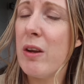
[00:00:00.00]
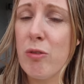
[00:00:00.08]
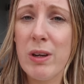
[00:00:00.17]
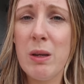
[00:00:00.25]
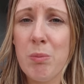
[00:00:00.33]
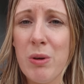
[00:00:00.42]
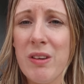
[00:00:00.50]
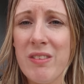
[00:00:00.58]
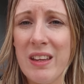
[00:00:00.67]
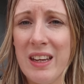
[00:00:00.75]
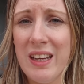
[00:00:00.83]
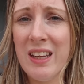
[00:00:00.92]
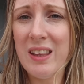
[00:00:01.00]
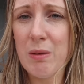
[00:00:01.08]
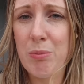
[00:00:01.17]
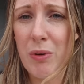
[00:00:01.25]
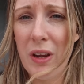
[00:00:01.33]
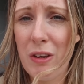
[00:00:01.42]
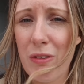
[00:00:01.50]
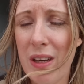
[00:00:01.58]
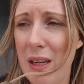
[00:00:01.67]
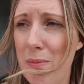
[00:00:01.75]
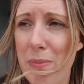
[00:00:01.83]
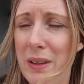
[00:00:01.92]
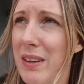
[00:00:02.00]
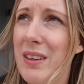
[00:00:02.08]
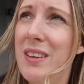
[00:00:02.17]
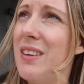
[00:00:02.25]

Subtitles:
They're really pretty, they're bright green, but